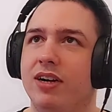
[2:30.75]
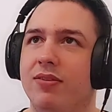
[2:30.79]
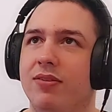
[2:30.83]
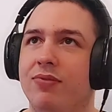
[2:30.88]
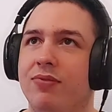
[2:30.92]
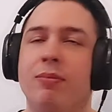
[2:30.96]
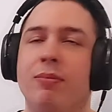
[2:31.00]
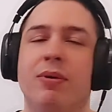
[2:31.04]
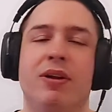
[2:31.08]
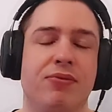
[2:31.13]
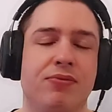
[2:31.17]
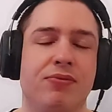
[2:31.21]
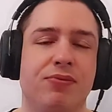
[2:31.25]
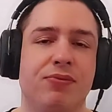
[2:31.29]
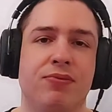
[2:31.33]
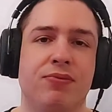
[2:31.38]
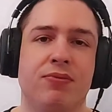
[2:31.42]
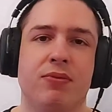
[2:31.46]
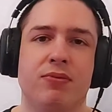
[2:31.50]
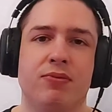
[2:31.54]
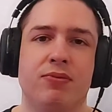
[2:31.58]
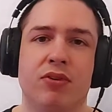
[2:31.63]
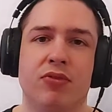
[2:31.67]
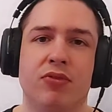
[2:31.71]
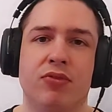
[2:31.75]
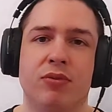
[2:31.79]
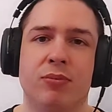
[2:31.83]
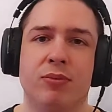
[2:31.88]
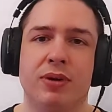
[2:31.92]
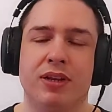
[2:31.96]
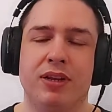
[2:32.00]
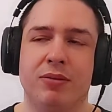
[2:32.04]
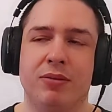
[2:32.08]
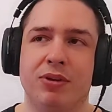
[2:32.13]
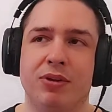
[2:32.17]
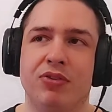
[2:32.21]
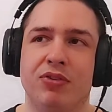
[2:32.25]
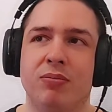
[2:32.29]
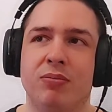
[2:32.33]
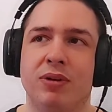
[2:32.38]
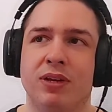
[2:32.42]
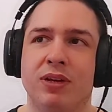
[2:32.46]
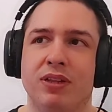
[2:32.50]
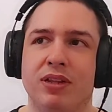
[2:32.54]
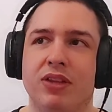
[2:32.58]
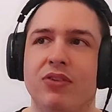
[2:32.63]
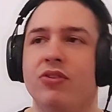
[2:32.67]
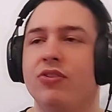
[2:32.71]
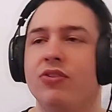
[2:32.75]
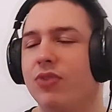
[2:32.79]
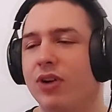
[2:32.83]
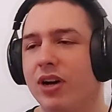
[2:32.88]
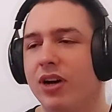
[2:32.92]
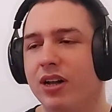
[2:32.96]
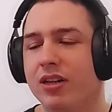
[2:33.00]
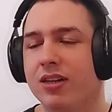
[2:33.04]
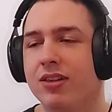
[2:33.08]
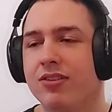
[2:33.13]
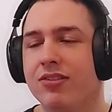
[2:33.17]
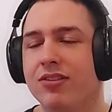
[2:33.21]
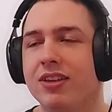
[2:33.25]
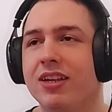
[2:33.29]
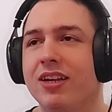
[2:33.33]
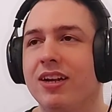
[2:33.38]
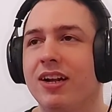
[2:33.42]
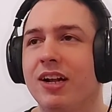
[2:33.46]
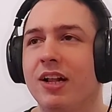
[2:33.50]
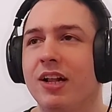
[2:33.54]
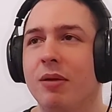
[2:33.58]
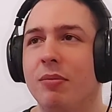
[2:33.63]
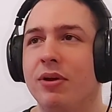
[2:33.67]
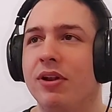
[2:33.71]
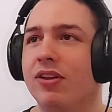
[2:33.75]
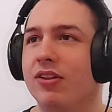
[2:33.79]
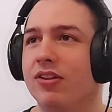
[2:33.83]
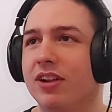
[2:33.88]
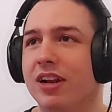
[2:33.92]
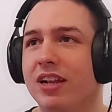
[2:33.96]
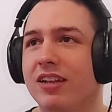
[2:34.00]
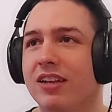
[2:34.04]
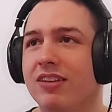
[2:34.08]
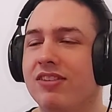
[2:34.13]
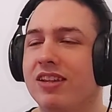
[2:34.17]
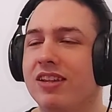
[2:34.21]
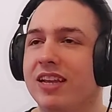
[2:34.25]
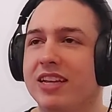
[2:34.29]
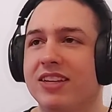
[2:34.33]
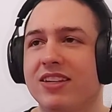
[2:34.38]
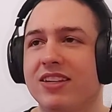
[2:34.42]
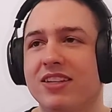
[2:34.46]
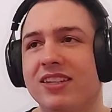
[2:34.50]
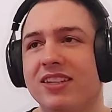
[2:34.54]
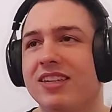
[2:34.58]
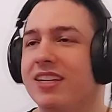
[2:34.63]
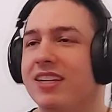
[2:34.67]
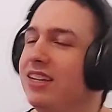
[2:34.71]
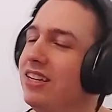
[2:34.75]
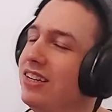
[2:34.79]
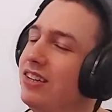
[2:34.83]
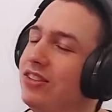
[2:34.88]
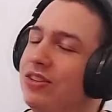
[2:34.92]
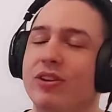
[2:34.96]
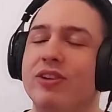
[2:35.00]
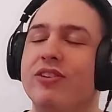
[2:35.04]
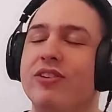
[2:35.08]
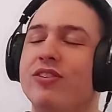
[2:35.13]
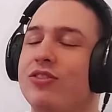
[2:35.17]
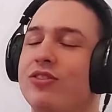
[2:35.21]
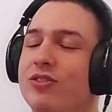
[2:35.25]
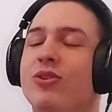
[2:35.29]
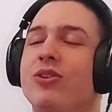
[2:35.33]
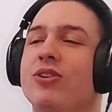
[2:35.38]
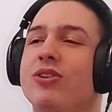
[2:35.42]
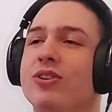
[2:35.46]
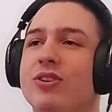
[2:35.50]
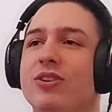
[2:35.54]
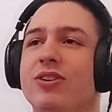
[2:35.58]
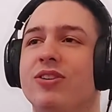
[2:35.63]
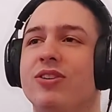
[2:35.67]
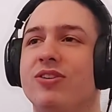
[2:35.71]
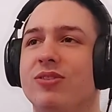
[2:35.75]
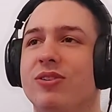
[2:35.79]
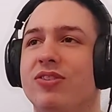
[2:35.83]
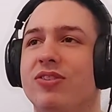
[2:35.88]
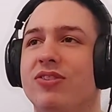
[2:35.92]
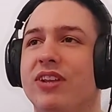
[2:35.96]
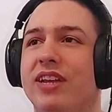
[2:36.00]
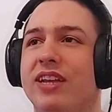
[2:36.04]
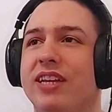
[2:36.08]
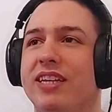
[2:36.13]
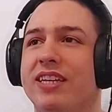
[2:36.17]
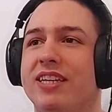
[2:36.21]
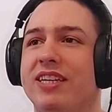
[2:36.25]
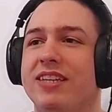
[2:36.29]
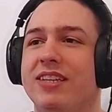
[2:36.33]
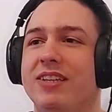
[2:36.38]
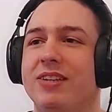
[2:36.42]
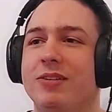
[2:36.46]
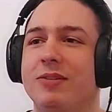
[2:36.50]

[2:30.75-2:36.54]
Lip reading: female front woman in metal band that growls, but nonetheless, like, she looks so cute, so it's like,